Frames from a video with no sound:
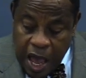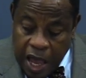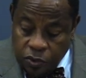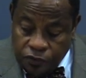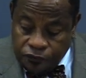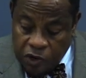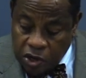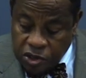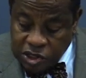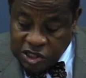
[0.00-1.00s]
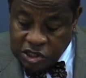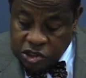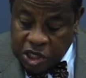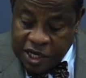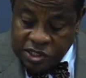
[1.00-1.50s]
I would further
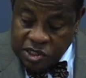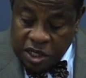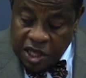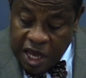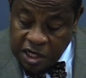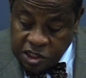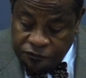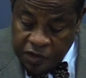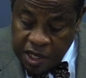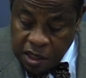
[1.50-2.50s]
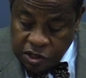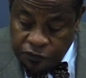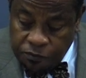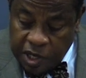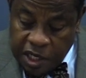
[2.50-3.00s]
suggest that its field
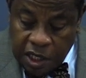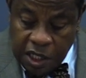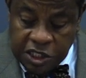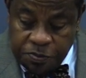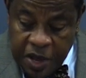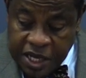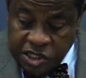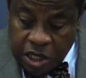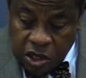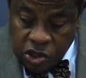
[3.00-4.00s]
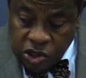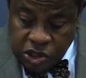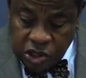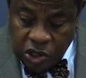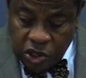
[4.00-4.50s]
of meaning is best
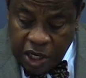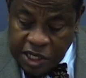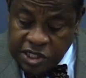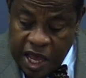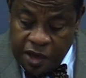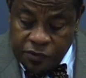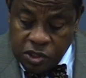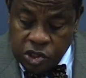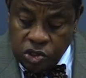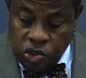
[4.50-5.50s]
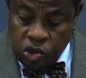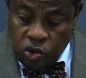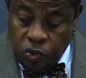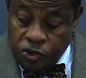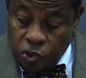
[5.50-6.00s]
understood as having to
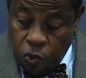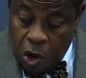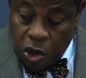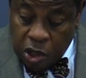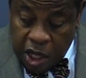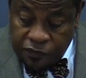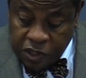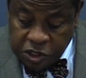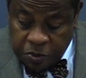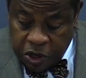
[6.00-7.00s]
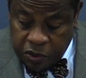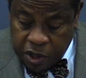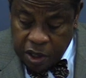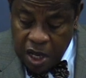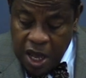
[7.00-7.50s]
do with the work of the
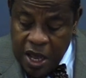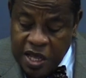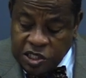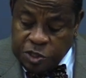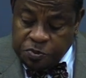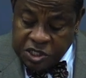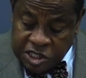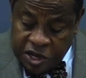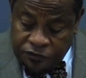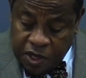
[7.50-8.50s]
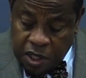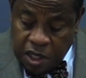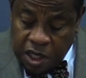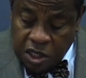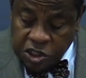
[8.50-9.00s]
Spirit,
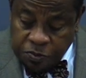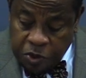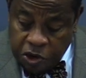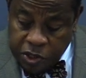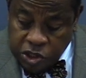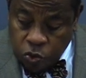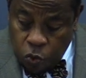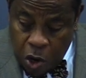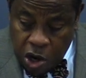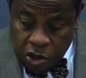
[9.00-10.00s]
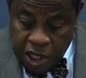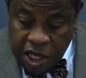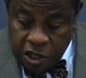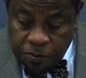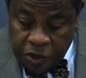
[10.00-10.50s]
specifically the Spirit's work
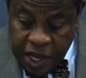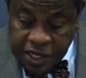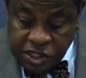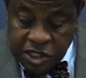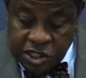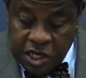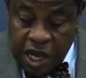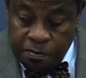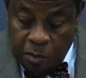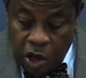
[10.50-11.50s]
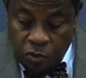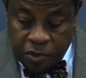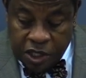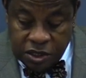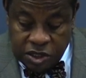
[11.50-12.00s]
in the places and
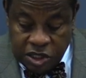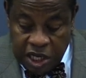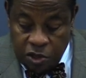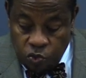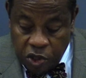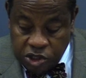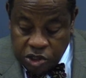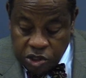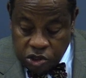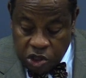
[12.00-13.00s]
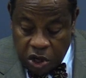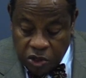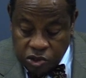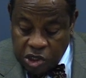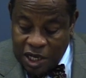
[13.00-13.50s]
moments in which the
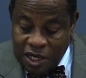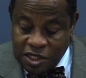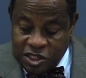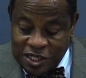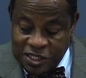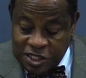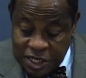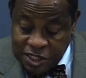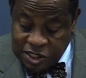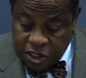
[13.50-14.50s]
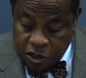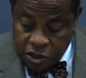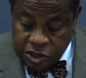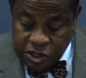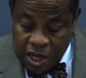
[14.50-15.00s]
church in its
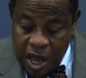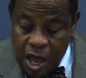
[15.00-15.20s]
existence